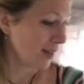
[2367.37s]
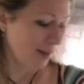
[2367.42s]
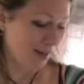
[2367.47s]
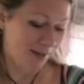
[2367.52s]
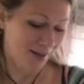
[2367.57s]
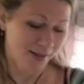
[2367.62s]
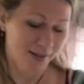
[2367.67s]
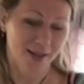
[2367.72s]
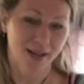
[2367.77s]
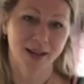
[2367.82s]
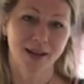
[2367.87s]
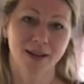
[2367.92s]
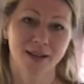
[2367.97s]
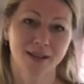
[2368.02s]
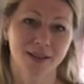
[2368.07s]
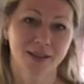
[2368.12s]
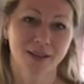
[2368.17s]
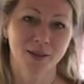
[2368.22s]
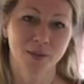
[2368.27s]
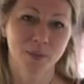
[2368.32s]
he's getting
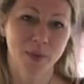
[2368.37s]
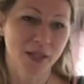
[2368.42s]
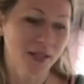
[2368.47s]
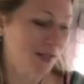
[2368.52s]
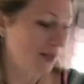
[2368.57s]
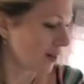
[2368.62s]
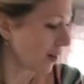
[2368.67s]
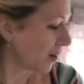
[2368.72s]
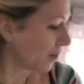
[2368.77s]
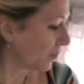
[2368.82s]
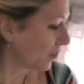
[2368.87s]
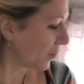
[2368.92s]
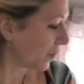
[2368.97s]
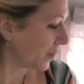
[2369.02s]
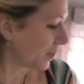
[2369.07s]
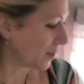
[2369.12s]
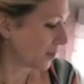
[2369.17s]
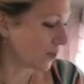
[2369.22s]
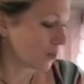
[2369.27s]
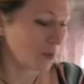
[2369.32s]
a little pissed off
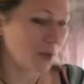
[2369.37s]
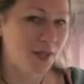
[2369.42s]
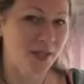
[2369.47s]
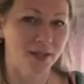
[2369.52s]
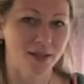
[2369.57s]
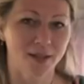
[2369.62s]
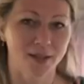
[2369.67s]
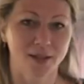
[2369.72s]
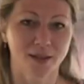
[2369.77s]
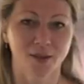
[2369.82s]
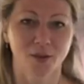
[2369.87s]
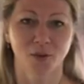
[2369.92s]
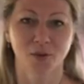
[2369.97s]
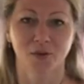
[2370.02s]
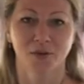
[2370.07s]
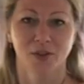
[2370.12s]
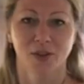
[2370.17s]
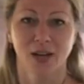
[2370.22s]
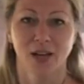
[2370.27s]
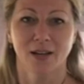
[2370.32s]
with the squeezing and the
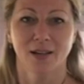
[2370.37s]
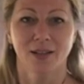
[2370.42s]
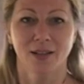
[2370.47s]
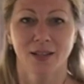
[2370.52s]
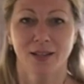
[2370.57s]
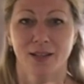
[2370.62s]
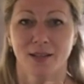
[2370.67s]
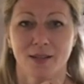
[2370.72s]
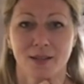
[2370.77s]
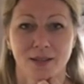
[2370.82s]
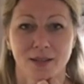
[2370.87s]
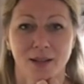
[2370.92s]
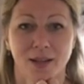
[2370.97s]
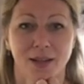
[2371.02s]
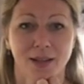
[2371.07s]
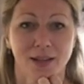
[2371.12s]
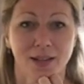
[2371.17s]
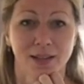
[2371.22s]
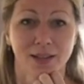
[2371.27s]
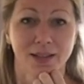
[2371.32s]
over cuddling. He's
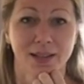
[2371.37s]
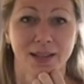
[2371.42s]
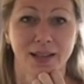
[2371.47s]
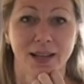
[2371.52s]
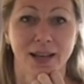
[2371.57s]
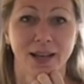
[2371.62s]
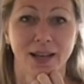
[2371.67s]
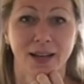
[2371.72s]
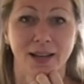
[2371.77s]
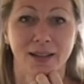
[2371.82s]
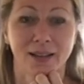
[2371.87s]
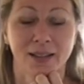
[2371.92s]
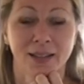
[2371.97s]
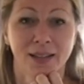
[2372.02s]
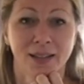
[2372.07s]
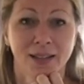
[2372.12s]
not a cuddly cat.